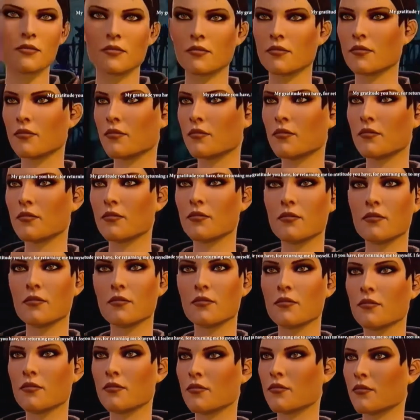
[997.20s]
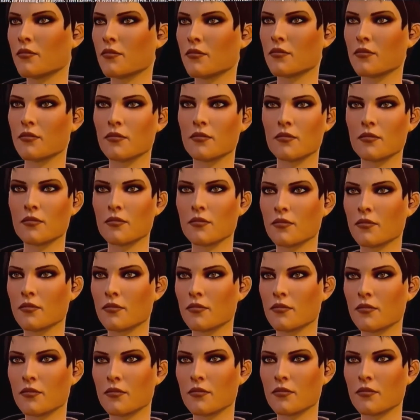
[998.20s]

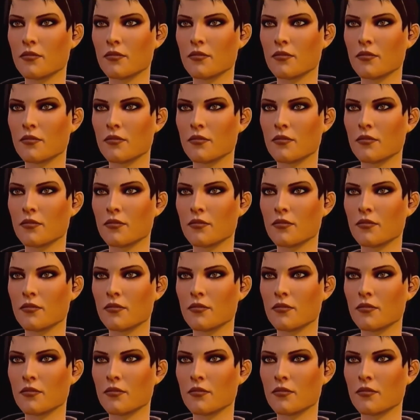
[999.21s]
(no one is talking)